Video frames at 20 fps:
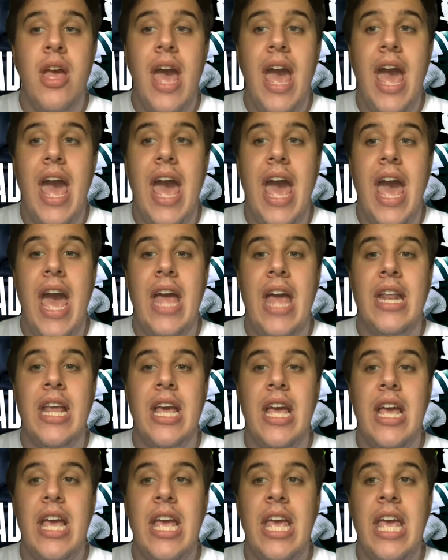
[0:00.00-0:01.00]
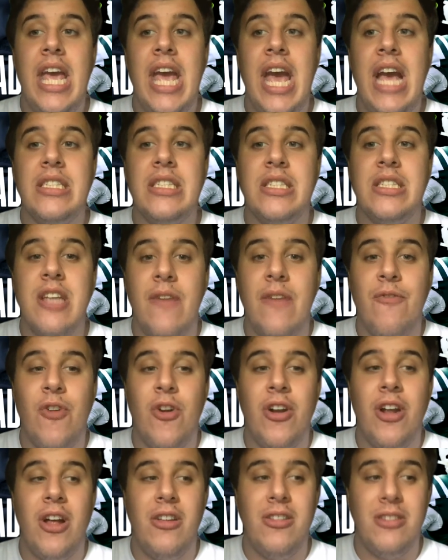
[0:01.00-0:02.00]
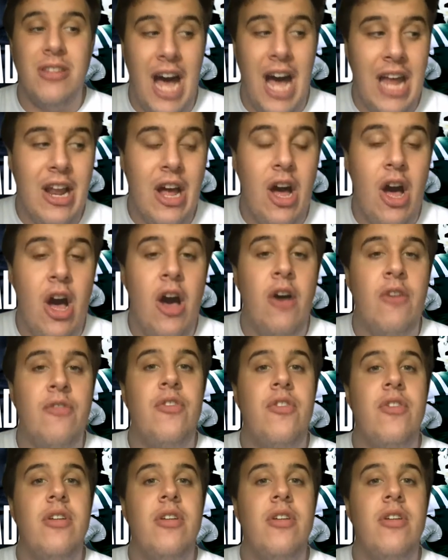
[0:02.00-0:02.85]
And he has suffered a lot of,